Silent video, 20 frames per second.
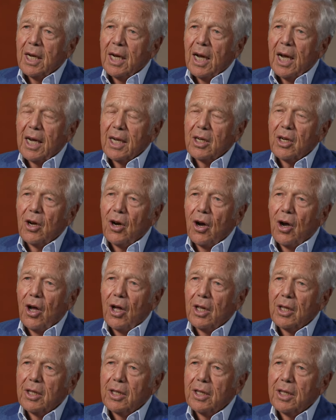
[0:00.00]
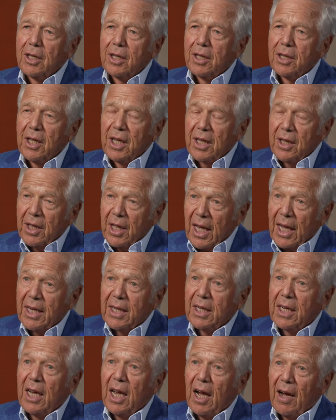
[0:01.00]
I called the
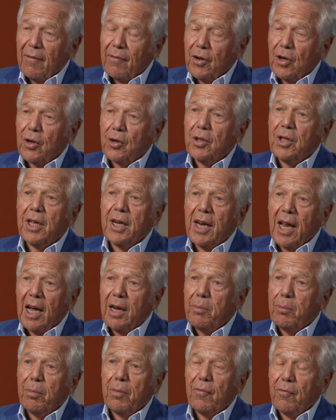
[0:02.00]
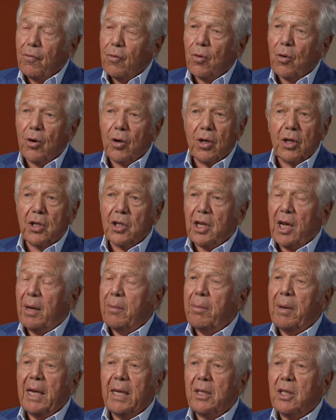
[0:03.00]
then governor the night before because I
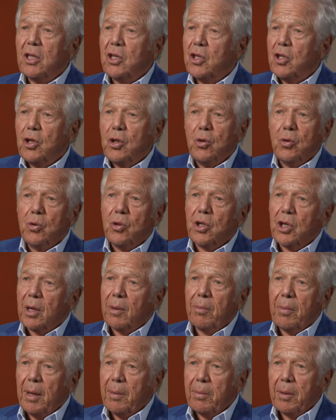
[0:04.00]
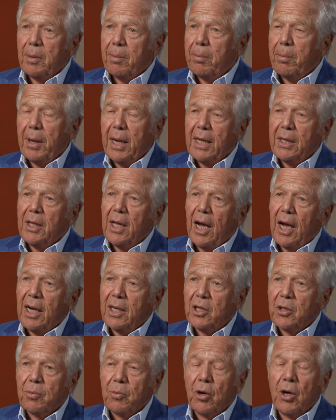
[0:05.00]
made this huge commitment, paid the
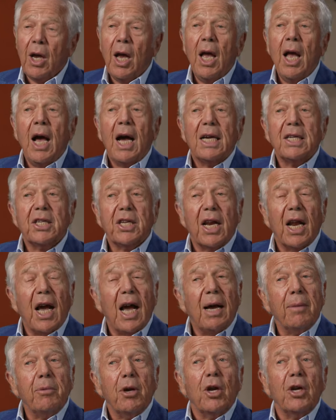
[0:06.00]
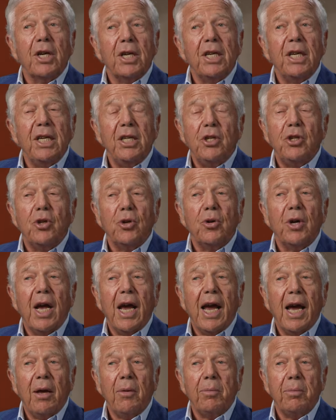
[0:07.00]
highest price. I said, I'm going to need you to
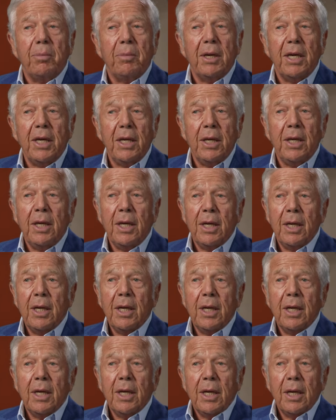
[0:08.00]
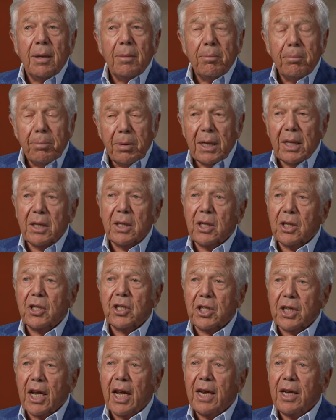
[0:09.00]
help me build a
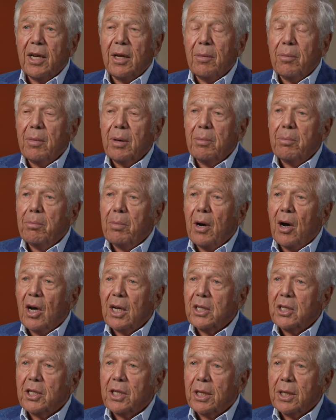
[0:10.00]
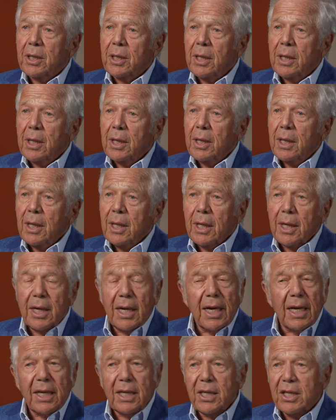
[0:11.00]
stadium in Boston.
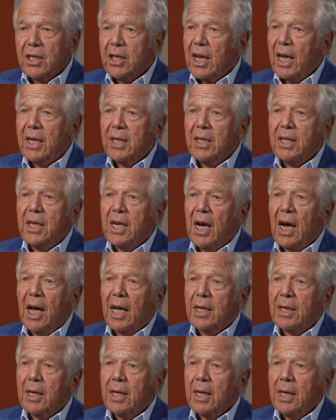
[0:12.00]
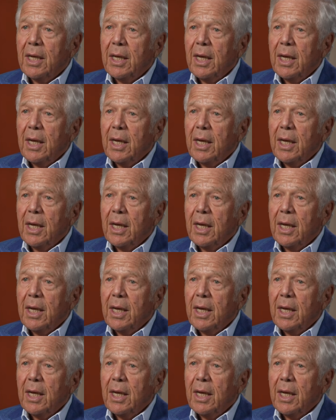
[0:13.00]
And he said, done.